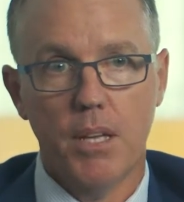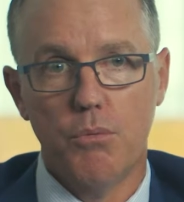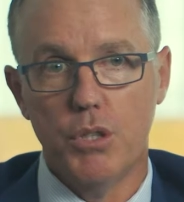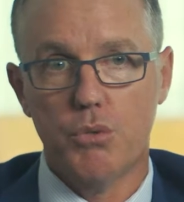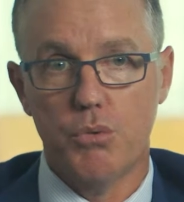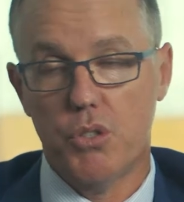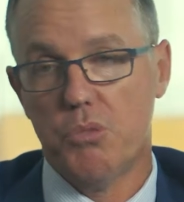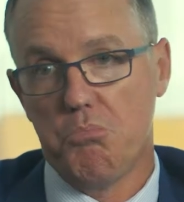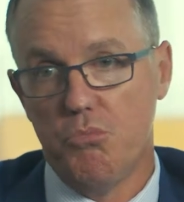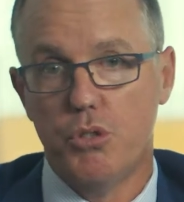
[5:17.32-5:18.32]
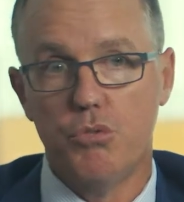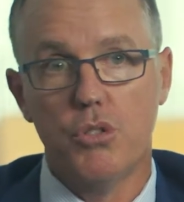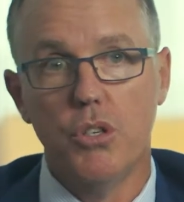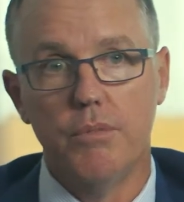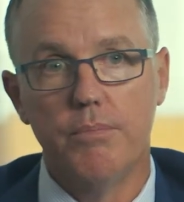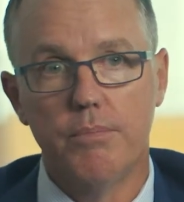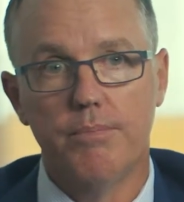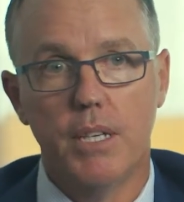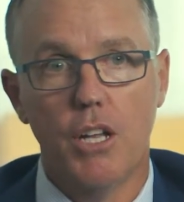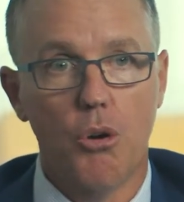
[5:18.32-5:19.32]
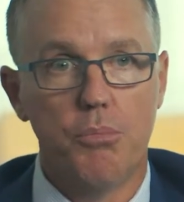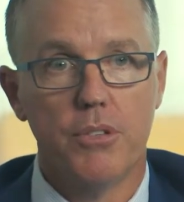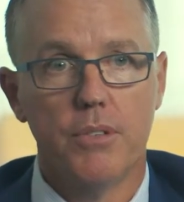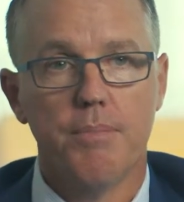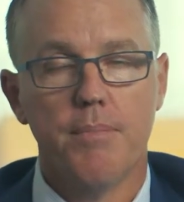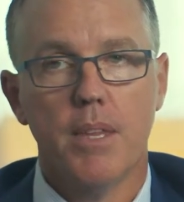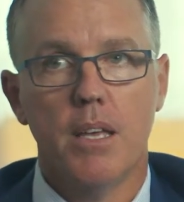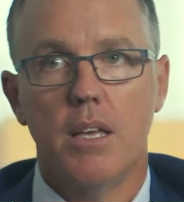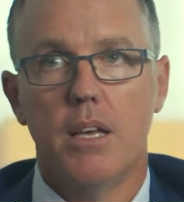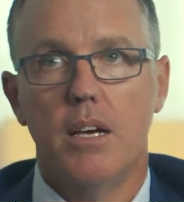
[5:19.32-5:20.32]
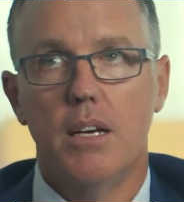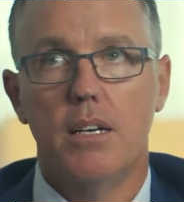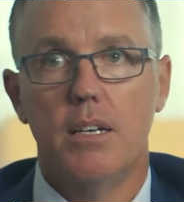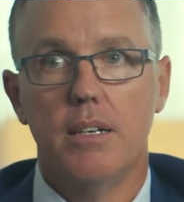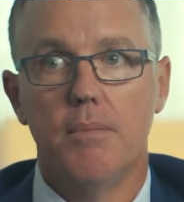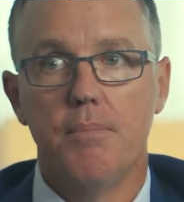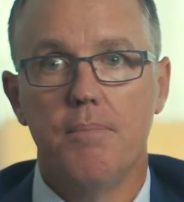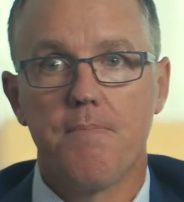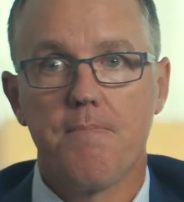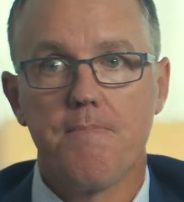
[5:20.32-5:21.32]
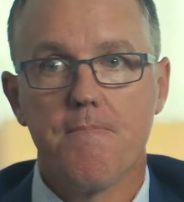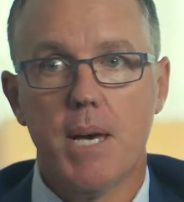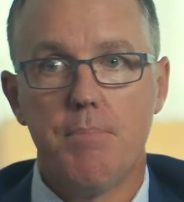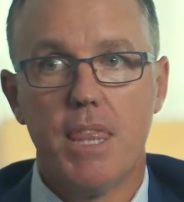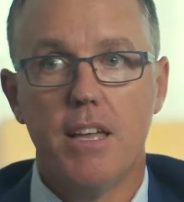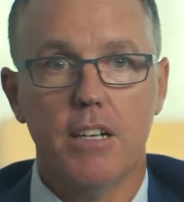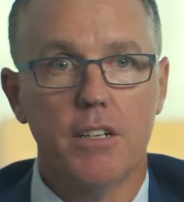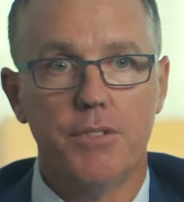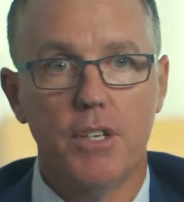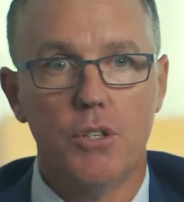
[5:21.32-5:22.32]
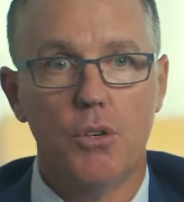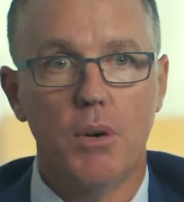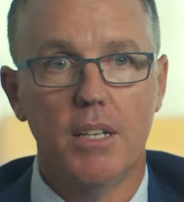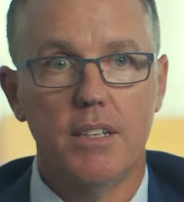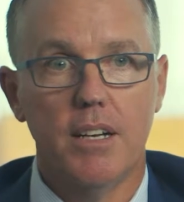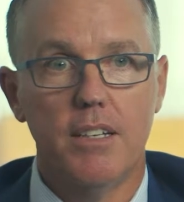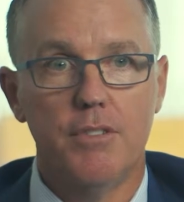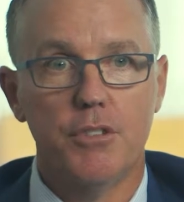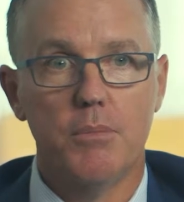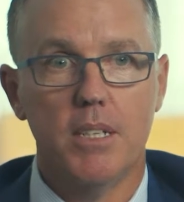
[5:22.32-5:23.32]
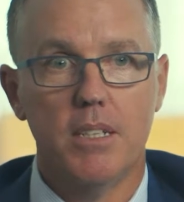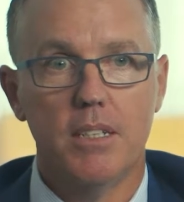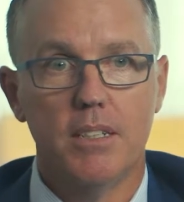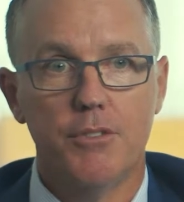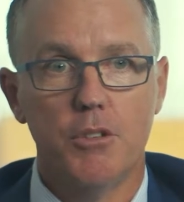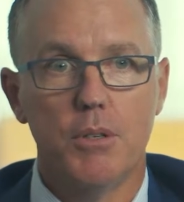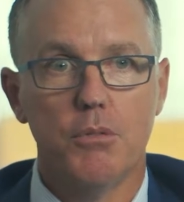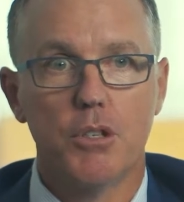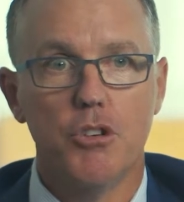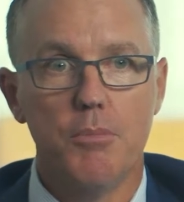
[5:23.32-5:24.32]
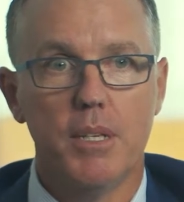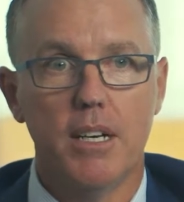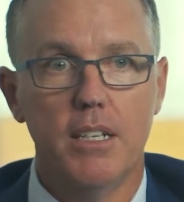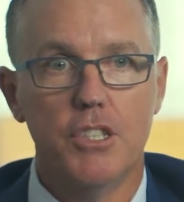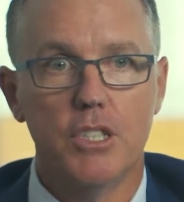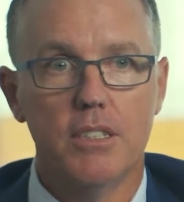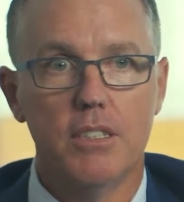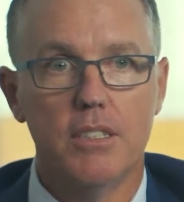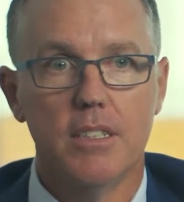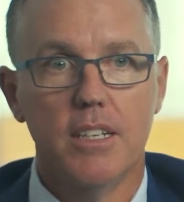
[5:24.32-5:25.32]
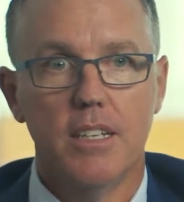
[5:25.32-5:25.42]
which was good. It helped. But then I got a phone call one day from a recruitment agent, and